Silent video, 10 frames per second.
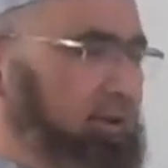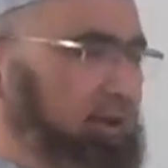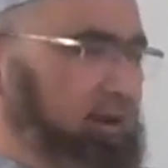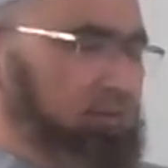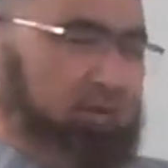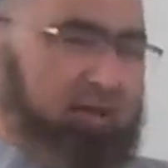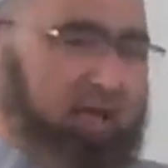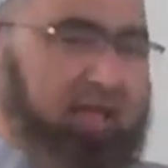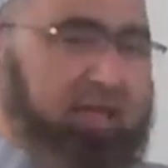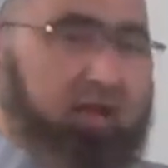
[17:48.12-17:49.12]
It must be.
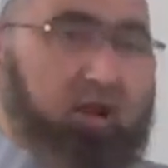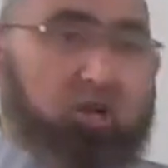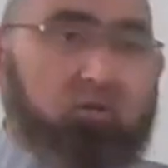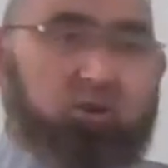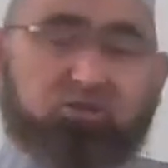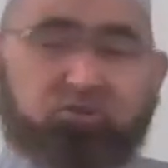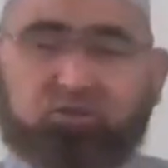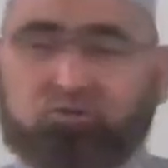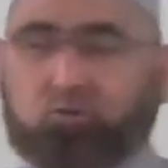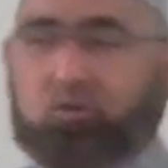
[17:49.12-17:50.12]
I cannot question
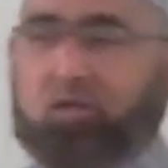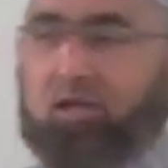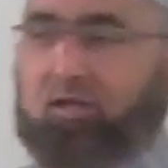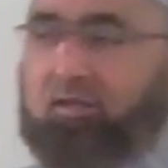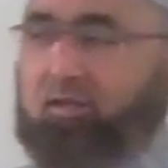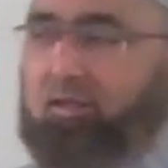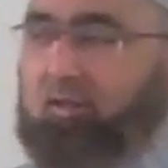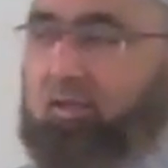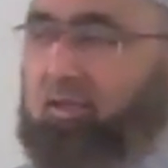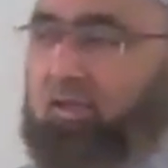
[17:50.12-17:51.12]
Rasulullah.
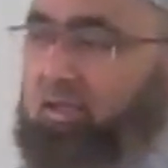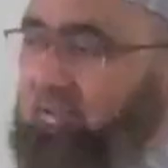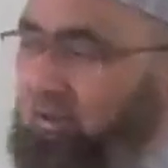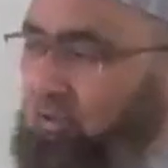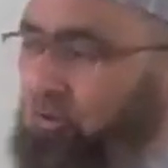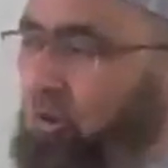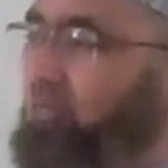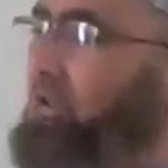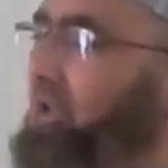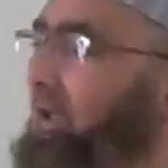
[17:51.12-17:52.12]
He is the Rasul
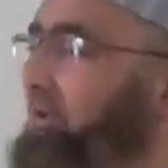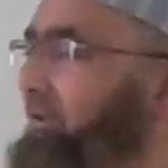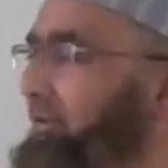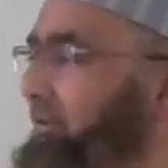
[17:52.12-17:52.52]
of Allah.